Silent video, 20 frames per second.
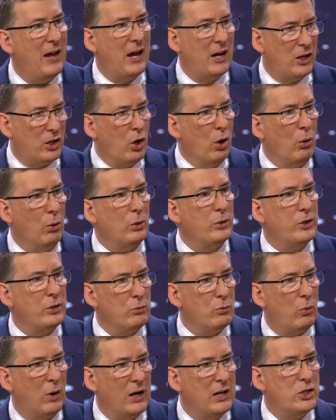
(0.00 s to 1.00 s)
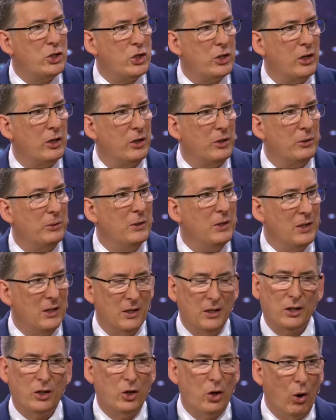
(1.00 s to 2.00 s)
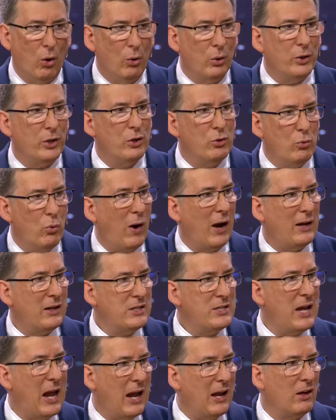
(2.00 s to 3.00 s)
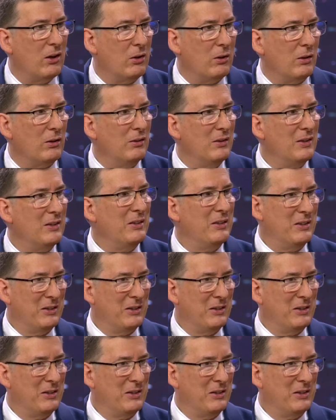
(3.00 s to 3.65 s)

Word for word: that golden ratio, golden rectangle,